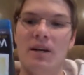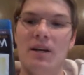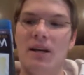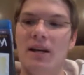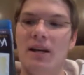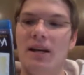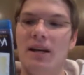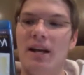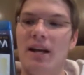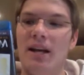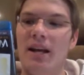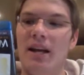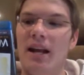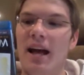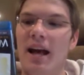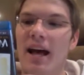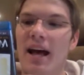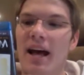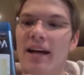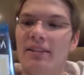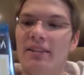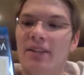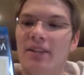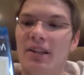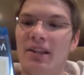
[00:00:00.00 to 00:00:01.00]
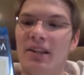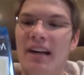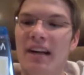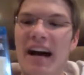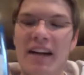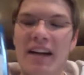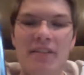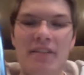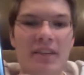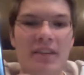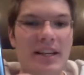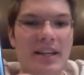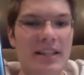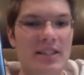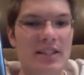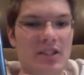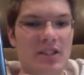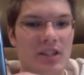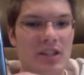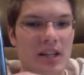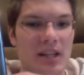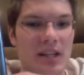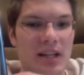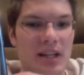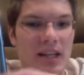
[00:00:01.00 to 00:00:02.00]
it has a lot of
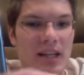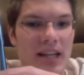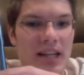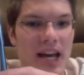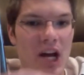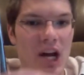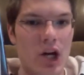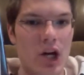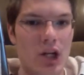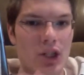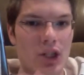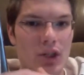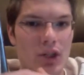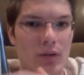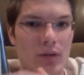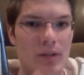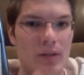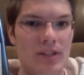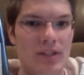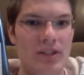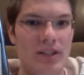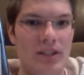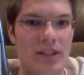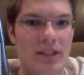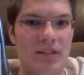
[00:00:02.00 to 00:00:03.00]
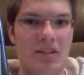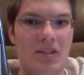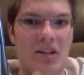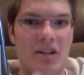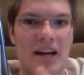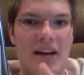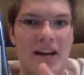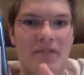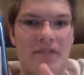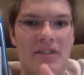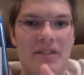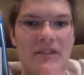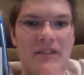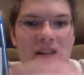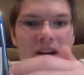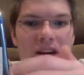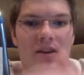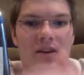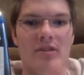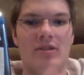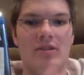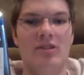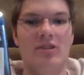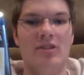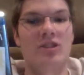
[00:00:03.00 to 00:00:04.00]
his characteristics. A lot of his
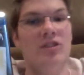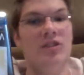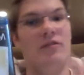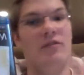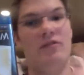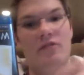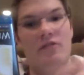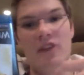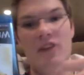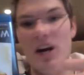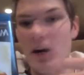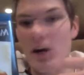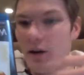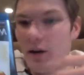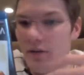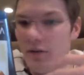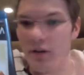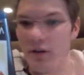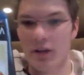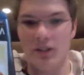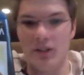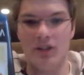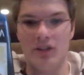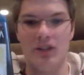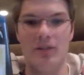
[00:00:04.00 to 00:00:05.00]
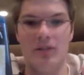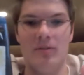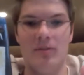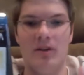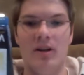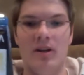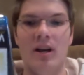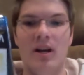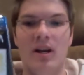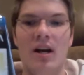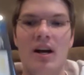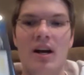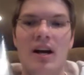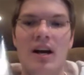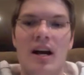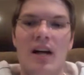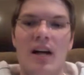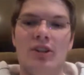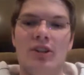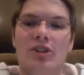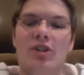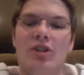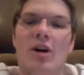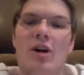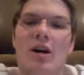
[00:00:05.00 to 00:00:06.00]
characters are very, very similar.
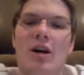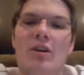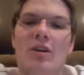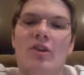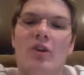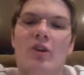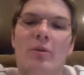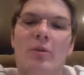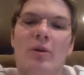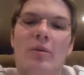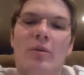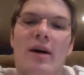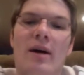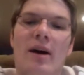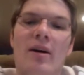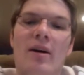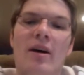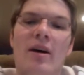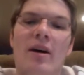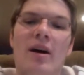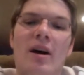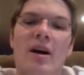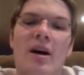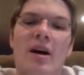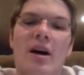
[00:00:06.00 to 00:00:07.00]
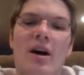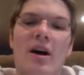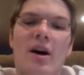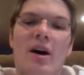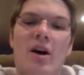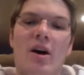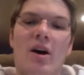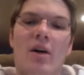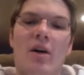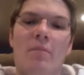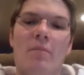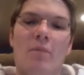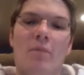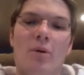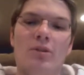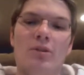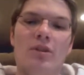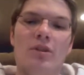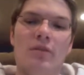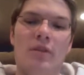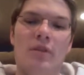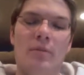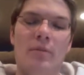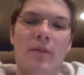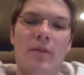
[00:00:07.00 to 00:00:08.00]
I'll just talk a little bit about
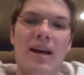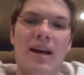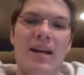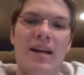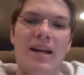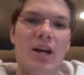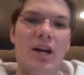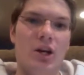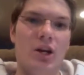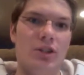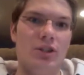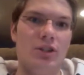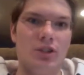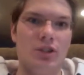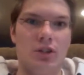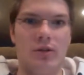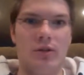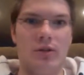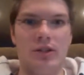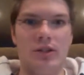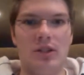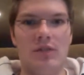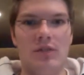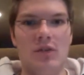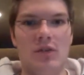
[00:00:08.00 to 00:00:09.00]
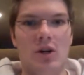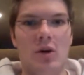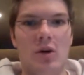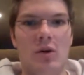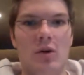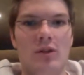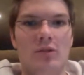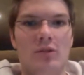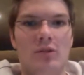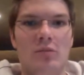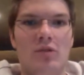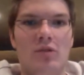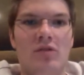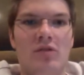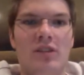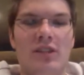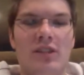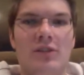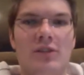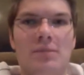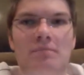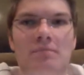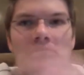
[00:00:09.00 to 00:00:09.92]
most of the main characters in Christopher Nolan's movies